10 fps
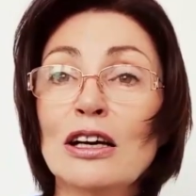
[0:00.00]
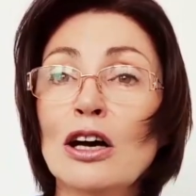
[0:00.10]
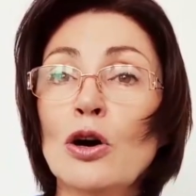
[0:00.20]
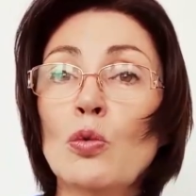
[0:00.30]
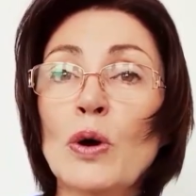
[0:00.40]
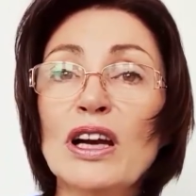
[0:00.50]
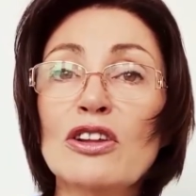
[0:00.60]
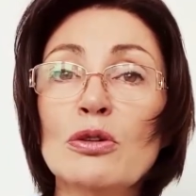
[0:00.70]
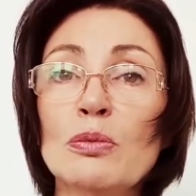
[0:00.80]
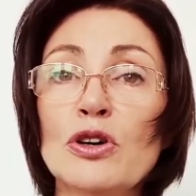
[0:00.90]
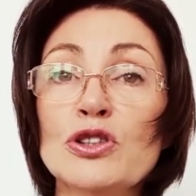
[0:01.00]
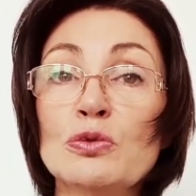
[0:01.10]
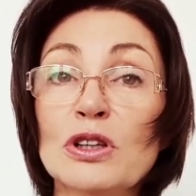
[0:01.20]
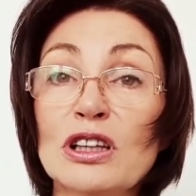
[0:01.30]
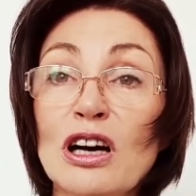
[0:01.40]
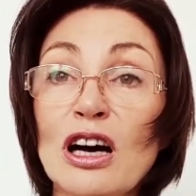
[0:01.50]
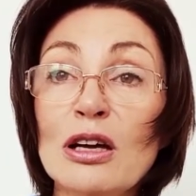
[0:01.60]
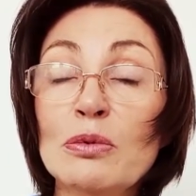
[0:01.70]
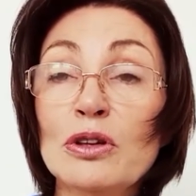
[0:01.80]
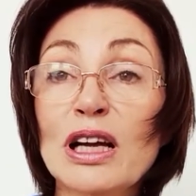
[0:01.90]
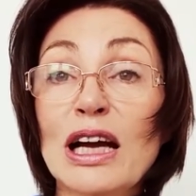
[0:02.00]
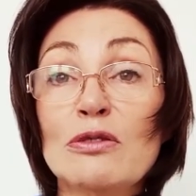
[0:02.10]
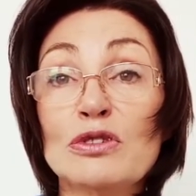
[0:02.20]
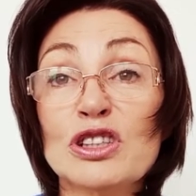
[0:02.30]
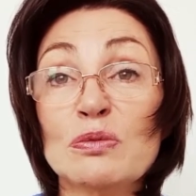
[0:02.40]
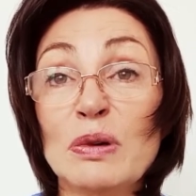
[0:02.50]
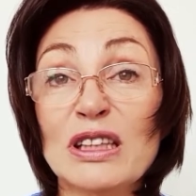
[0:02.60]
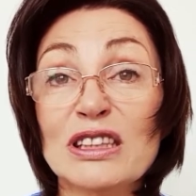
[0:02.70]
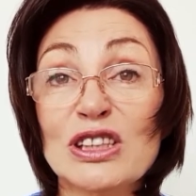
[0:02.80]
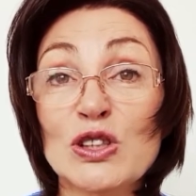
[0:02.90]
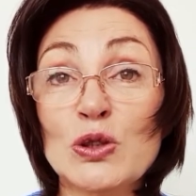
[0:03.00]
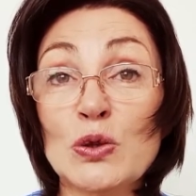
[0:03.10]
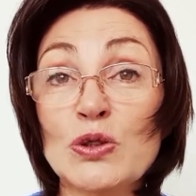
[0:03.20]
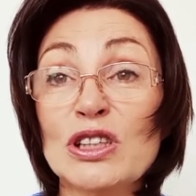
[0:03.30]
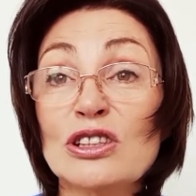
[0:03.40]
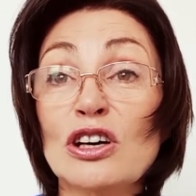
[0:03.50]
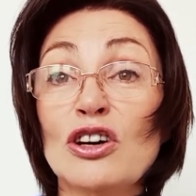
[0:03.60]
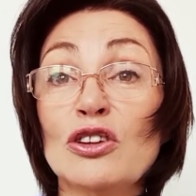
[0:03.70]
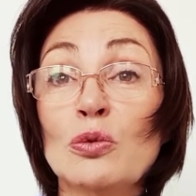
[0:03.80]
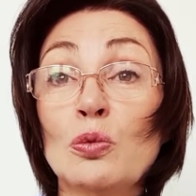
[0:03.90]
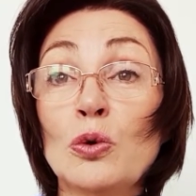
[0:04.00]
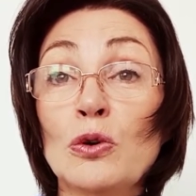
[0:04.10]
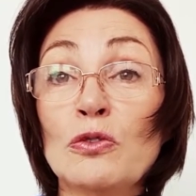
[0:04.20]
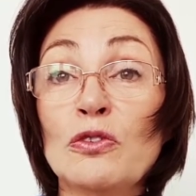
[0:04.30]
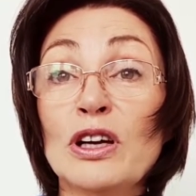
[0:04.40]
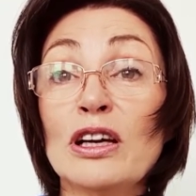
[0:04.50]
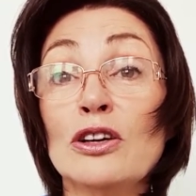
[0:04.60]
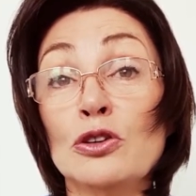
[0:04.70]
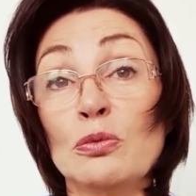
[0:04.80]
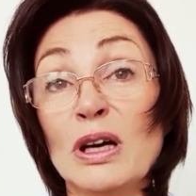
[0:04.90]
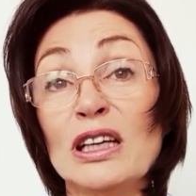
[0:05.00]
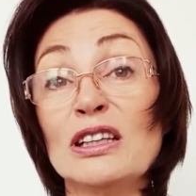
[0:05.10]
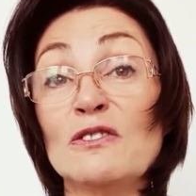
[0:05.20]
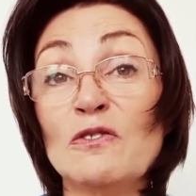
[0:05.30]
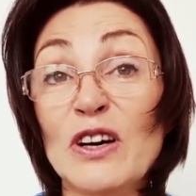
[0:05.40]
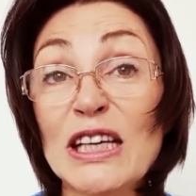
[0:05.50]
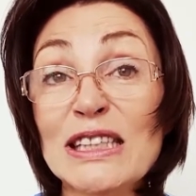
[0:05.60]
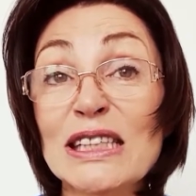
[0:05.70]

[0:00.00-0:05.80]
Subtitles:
One of the most reliable and respected sources on the warfare humanity faces